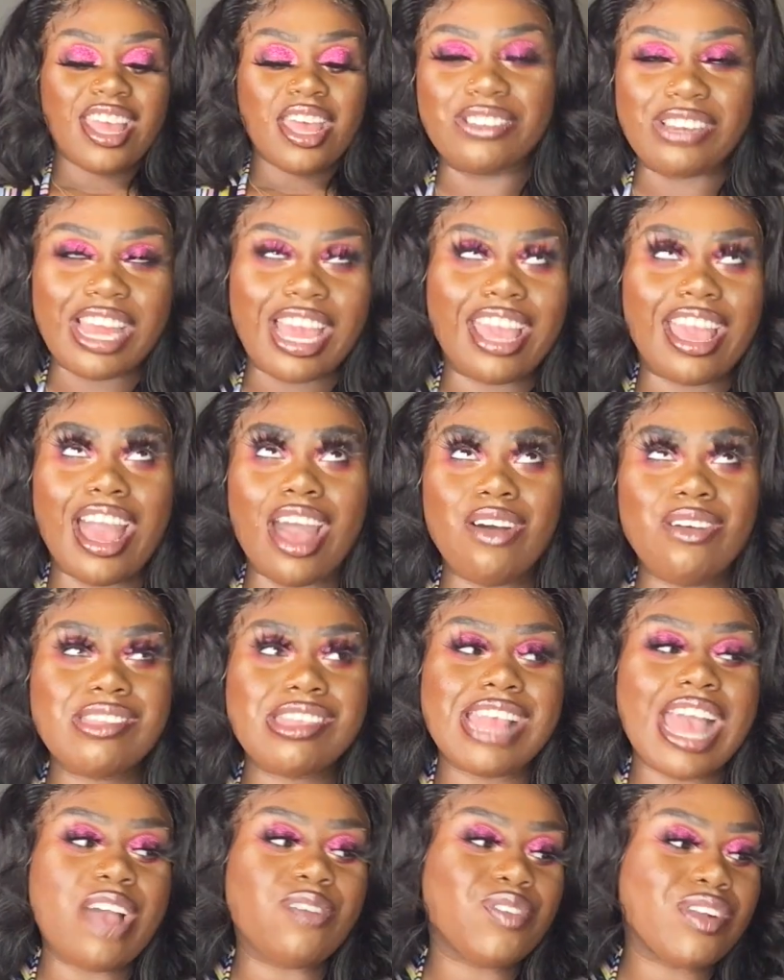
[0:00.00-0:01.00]
Like,
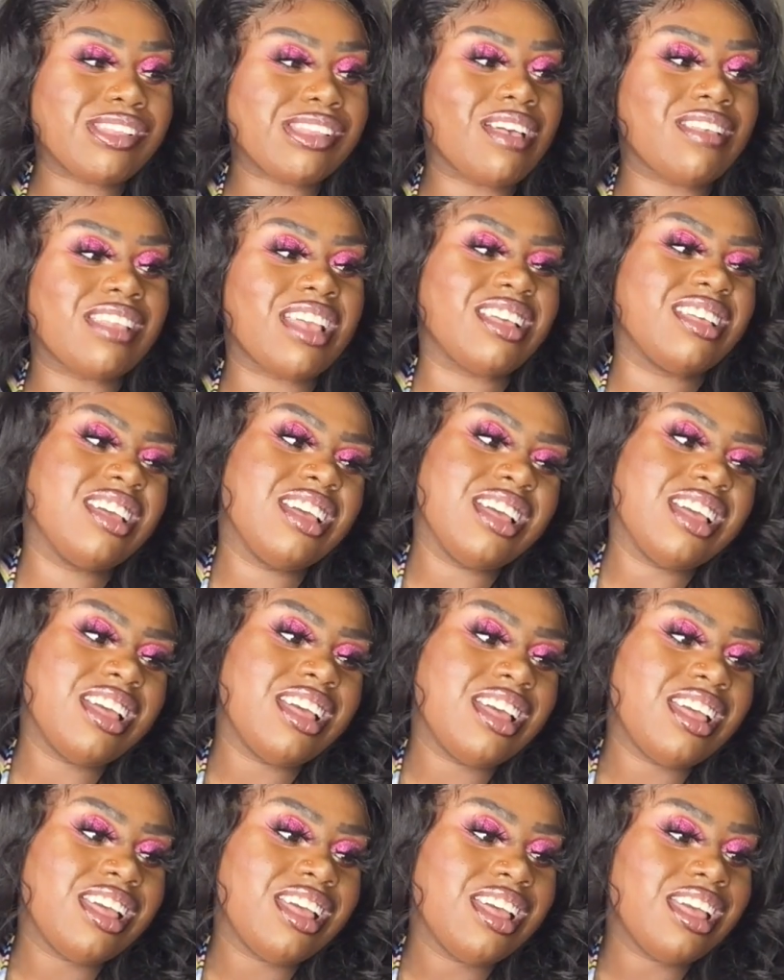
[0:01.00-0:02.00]
at first I was like,
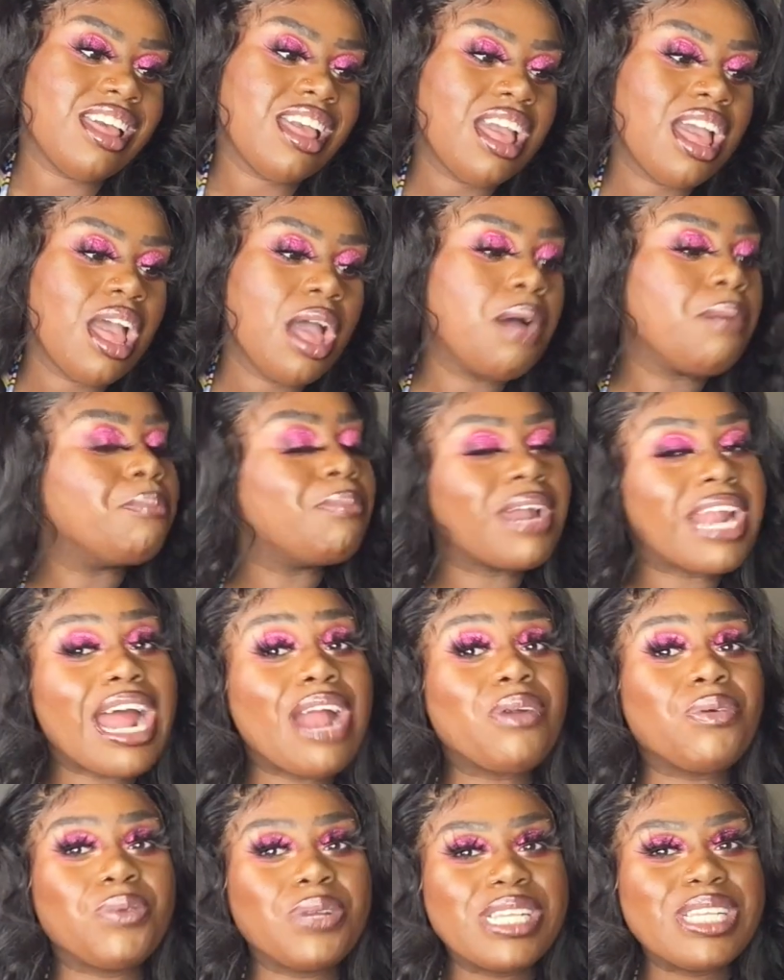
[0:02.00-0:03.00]
but
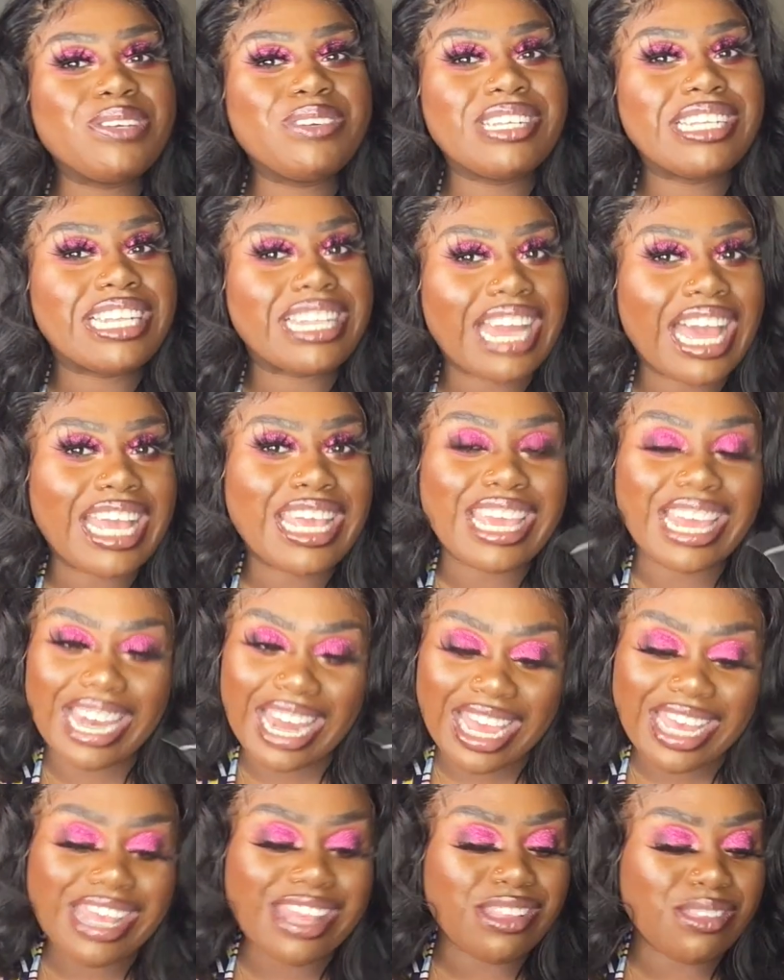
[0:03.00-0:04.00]
I really, really like it.
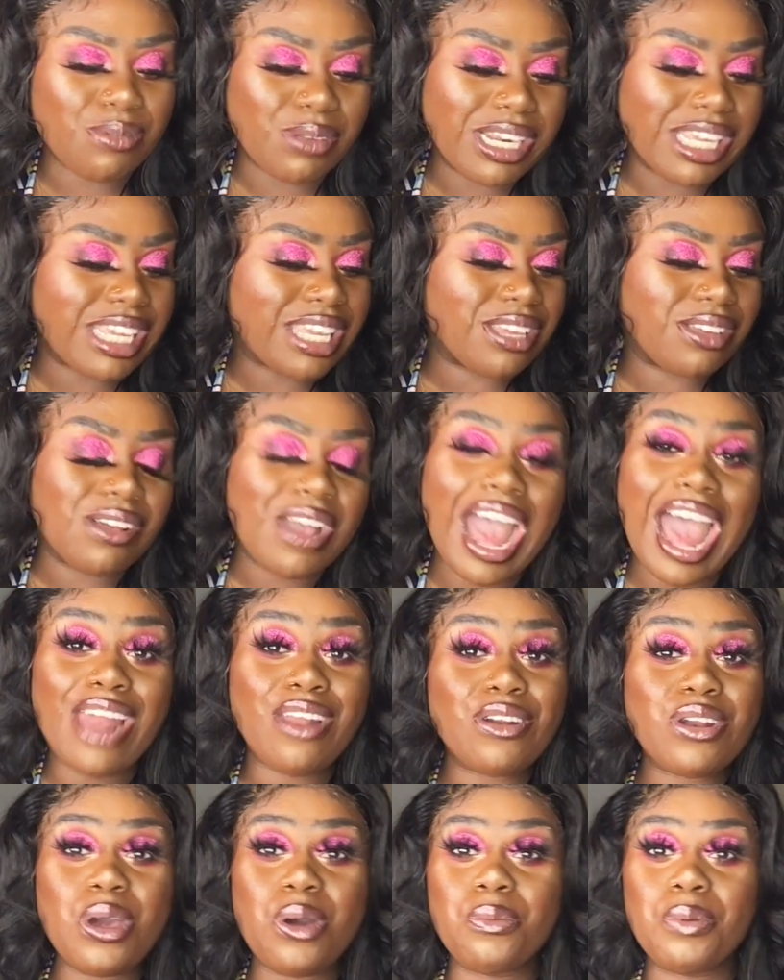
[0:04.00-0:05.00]
Like, it's really cute. I
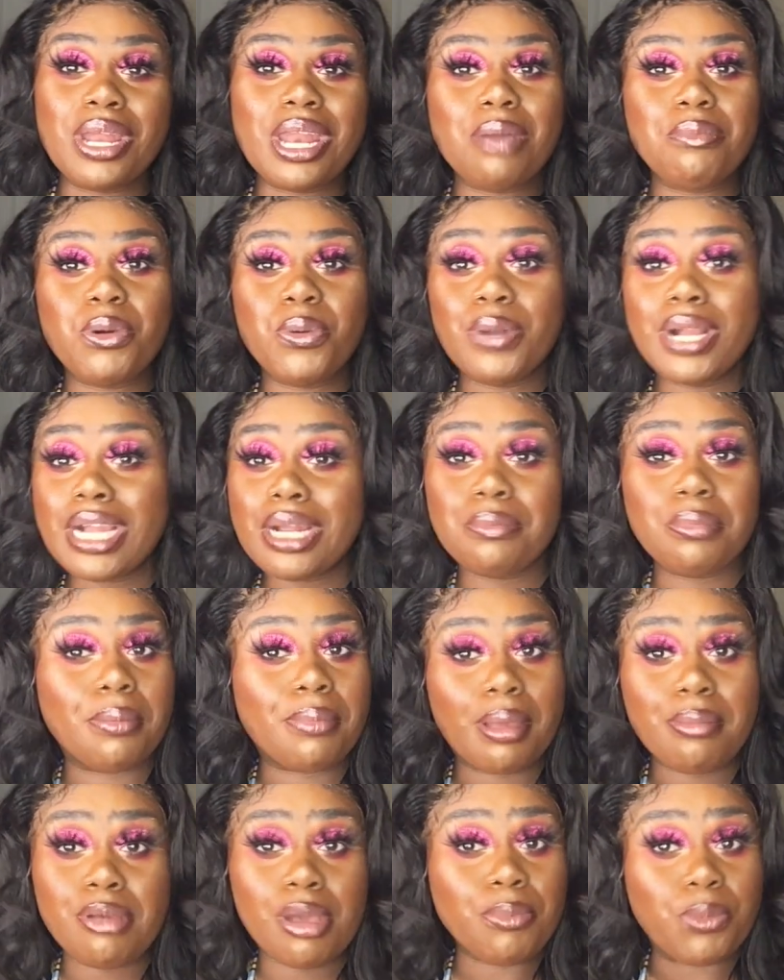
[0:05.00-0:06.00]
don't know when I'ma wear it, but
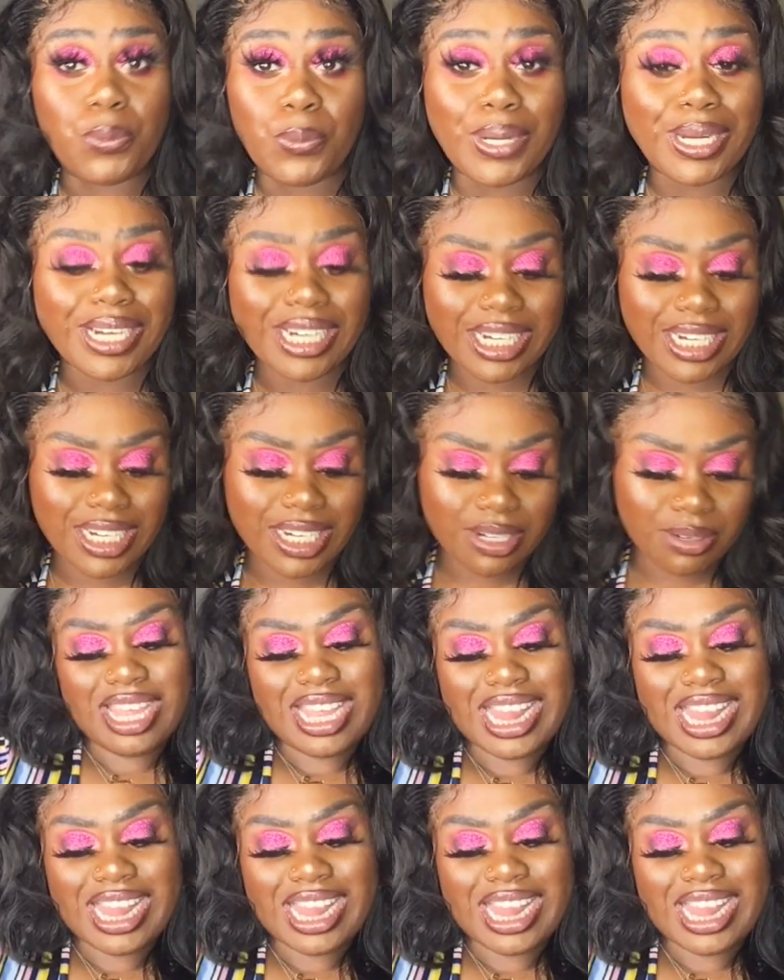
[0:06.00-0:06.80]
baby, I'ma wear it.